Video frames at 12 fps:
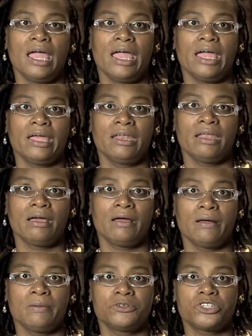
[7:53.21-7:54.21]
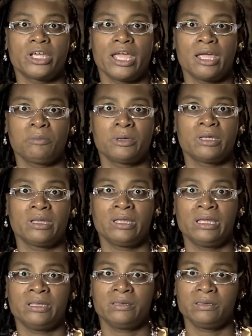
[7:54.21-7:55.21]
and uh, she came in,
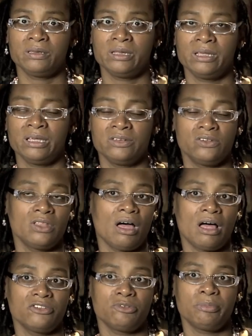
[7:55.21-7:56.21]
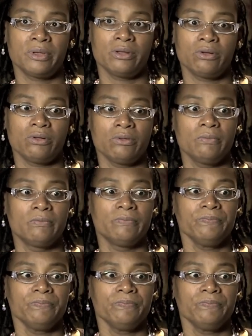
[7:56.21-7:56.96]
in into the hospital.